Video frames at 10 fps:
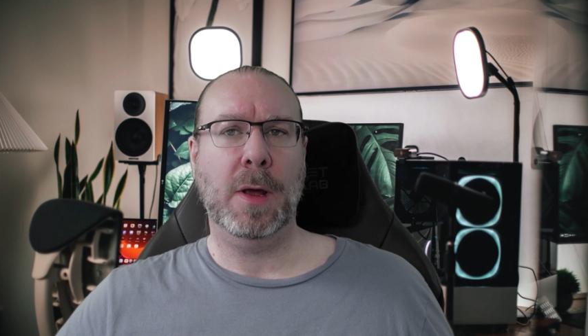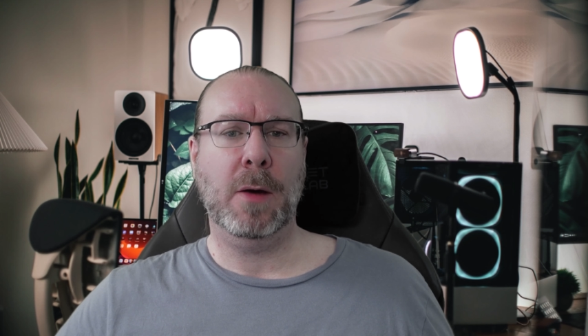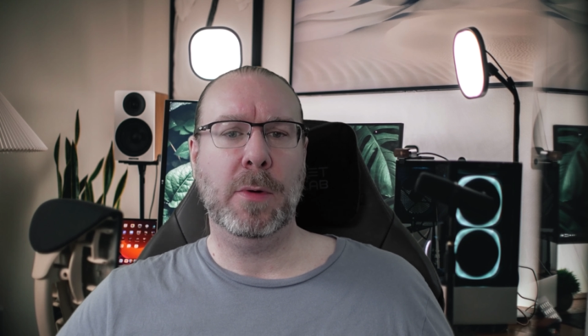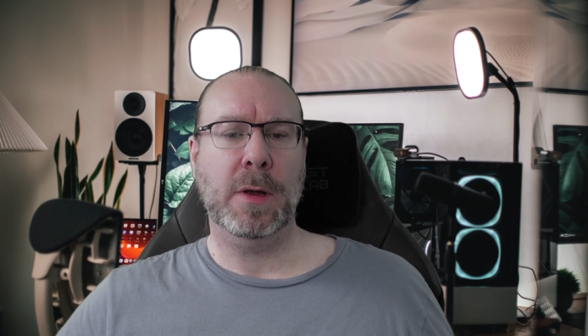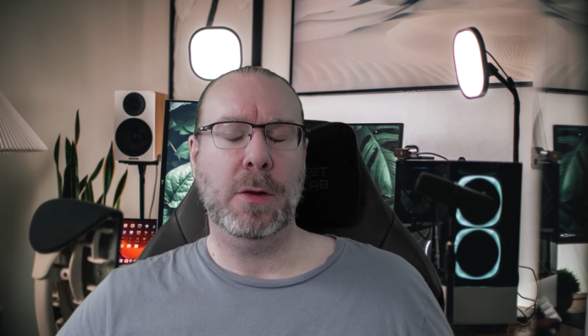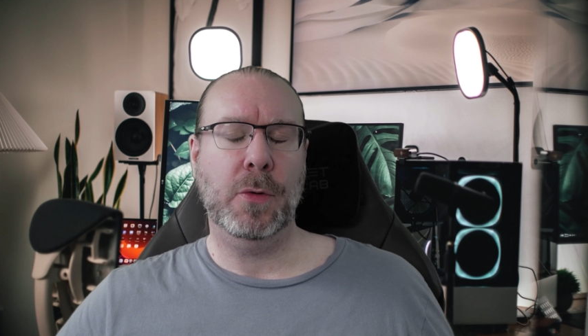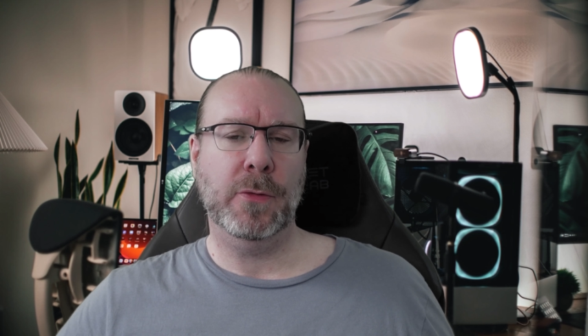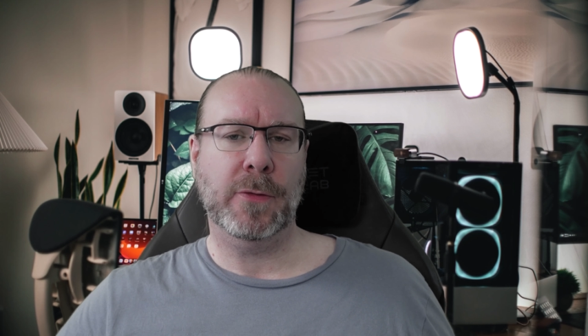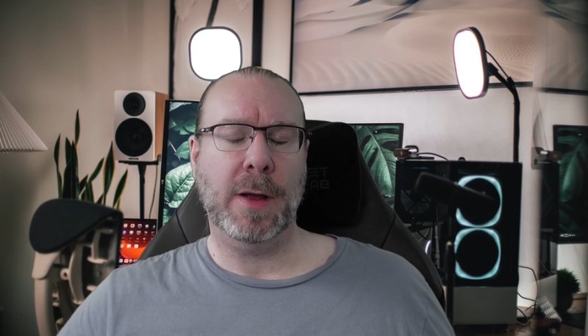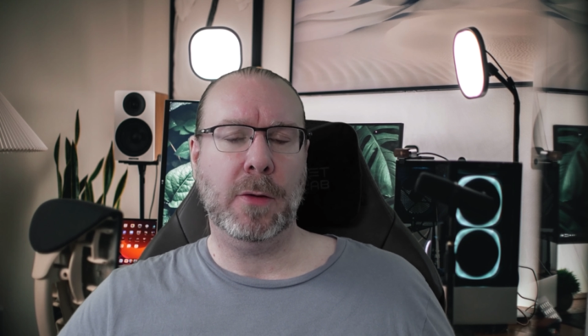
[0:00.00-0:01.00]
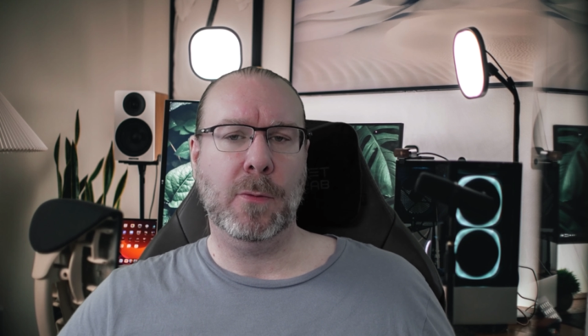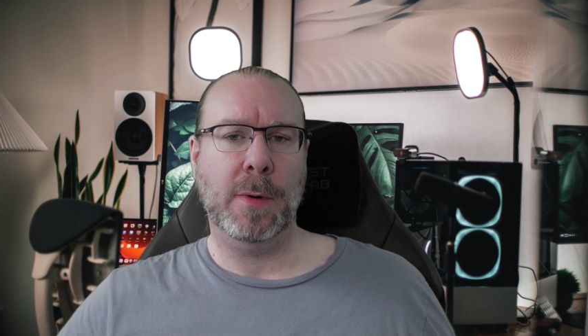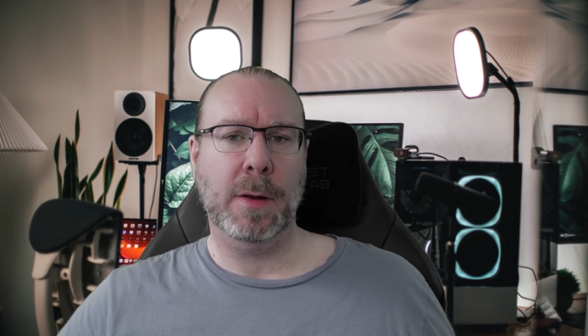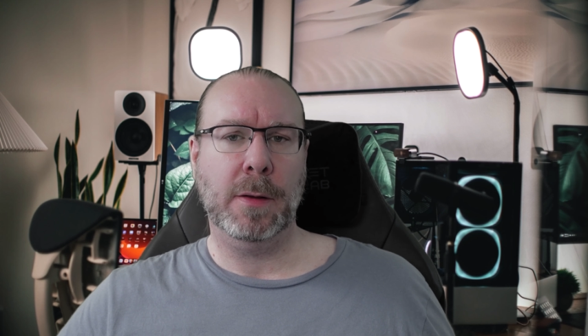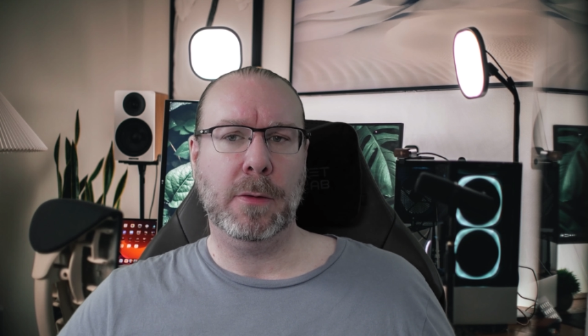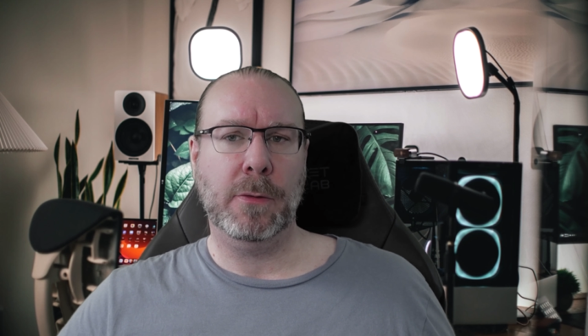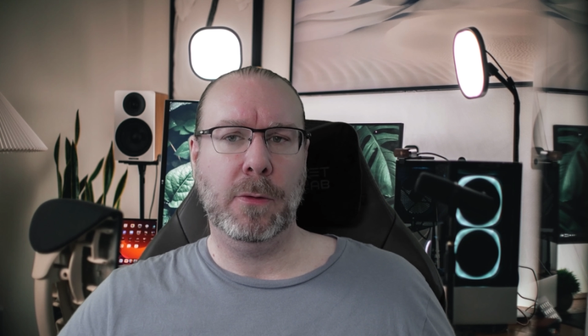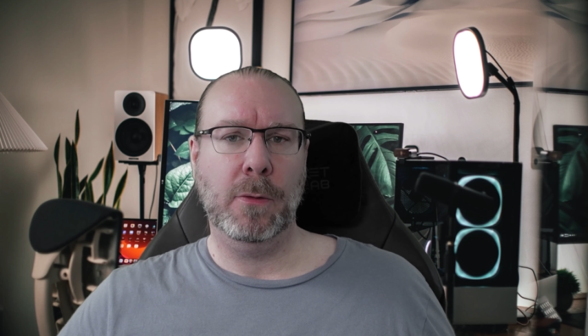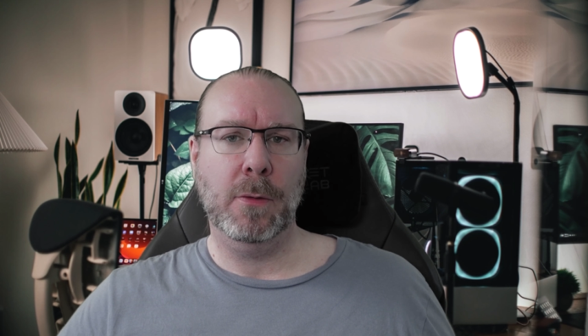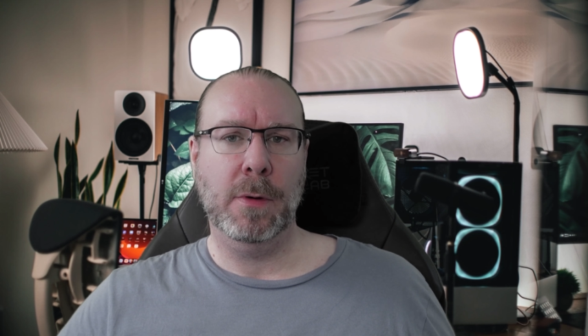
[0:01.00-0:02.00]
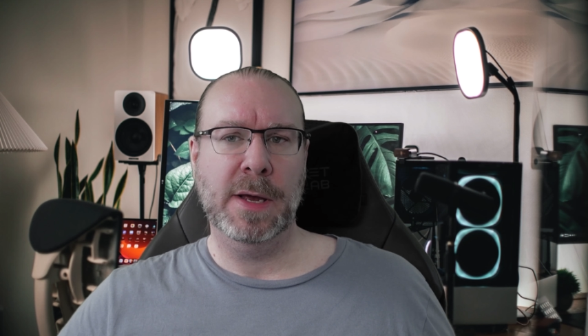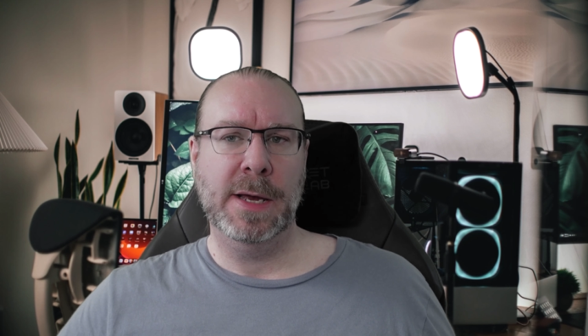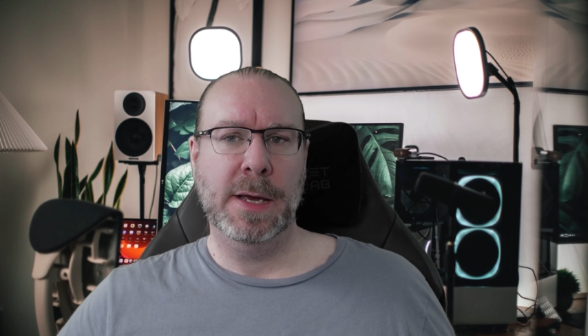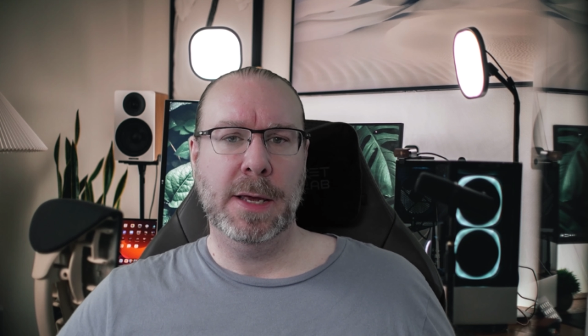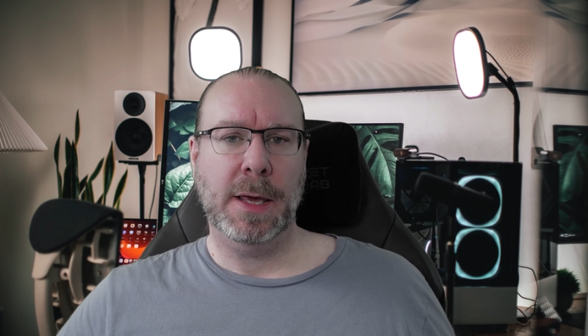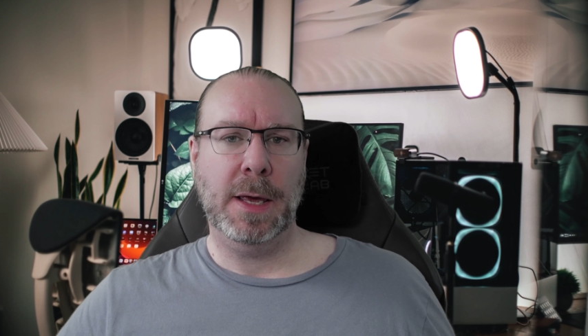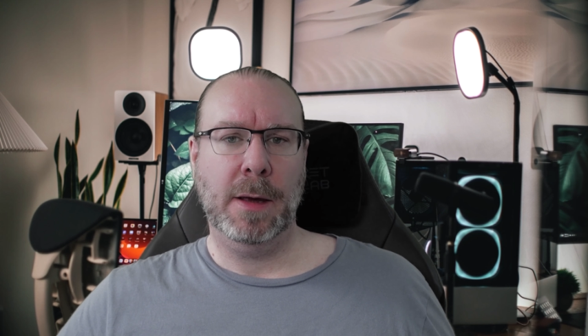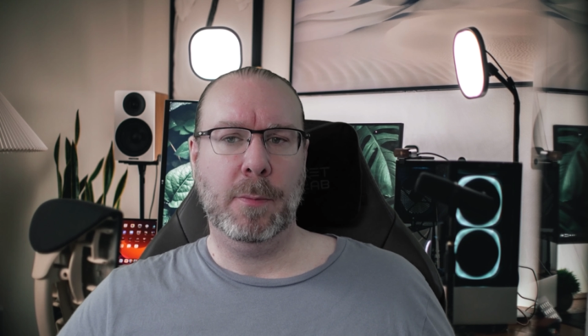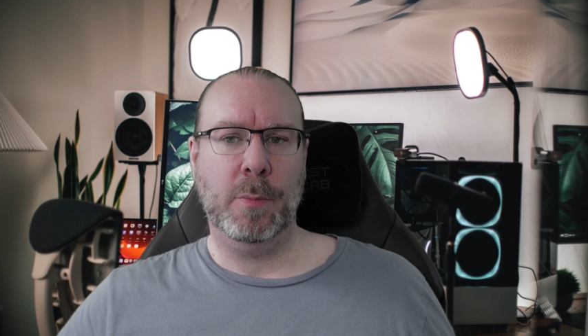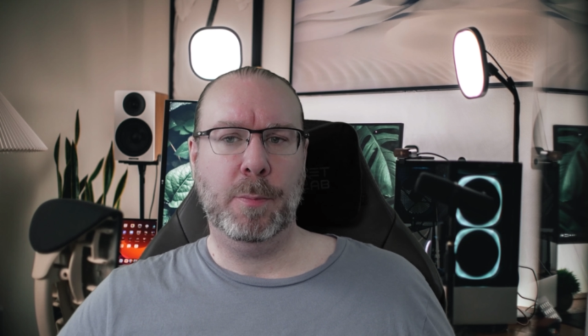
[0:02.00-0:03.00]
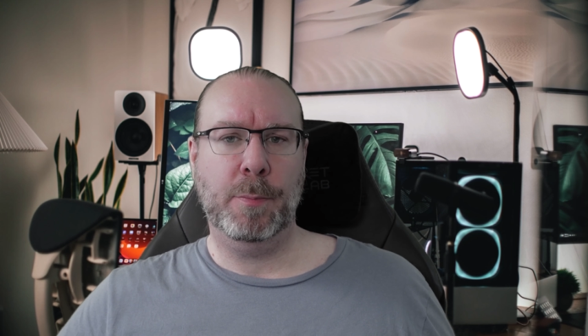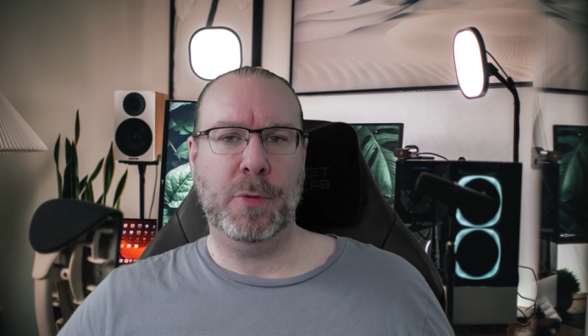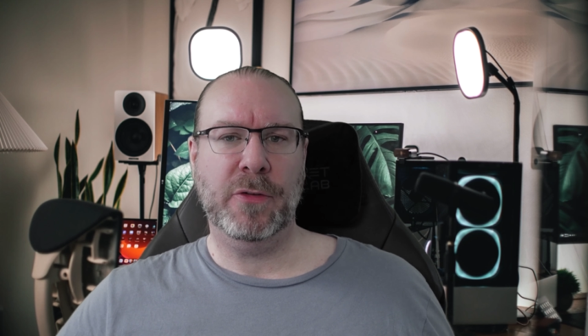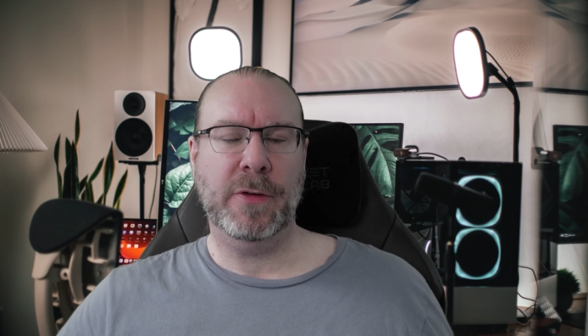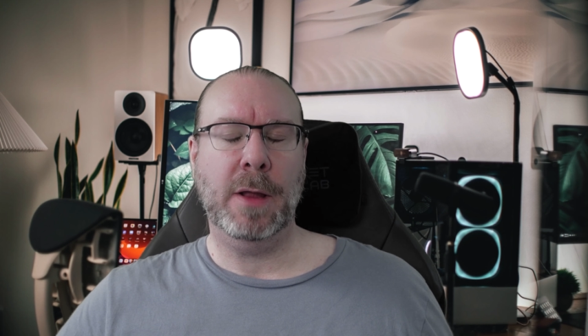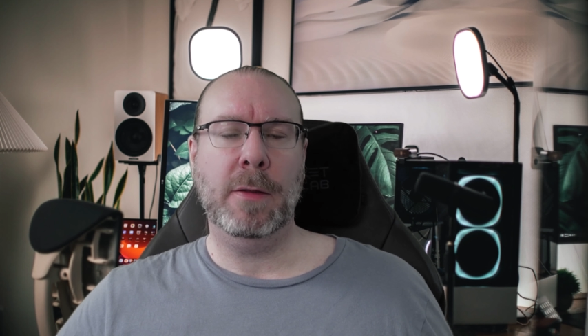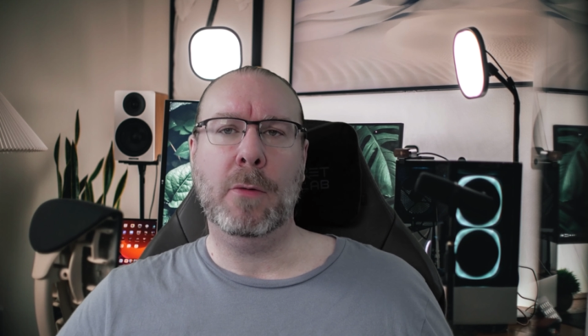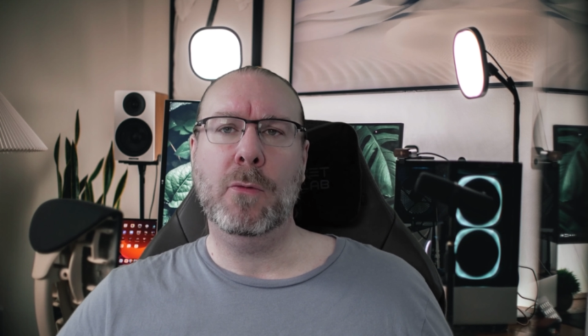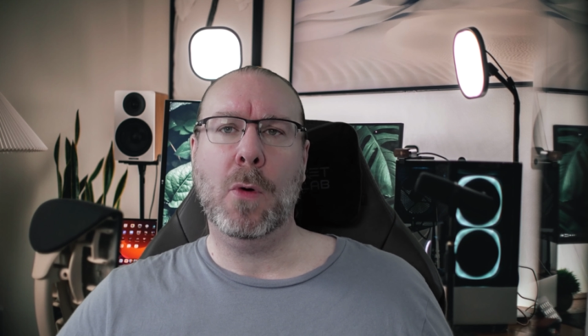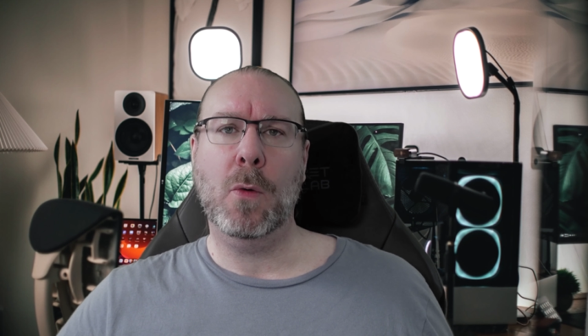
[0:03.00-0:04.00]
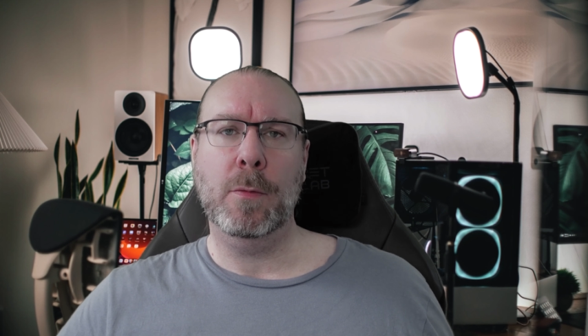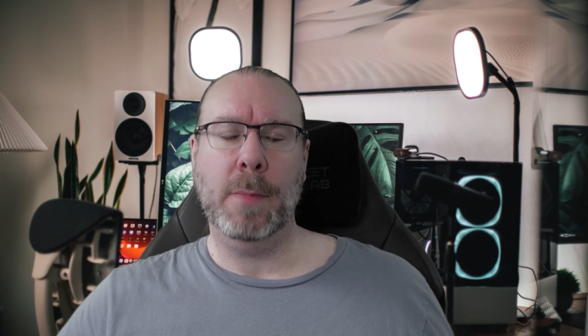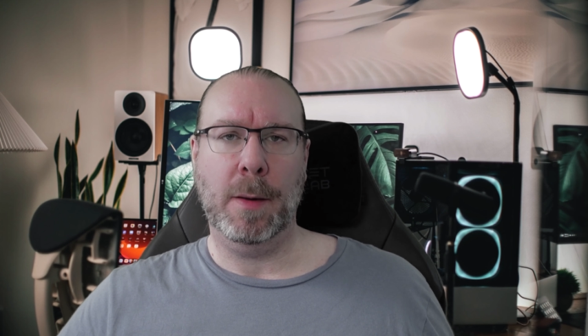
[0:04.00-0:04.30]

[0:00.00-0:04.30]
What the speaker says: we could use that one to present a roadmap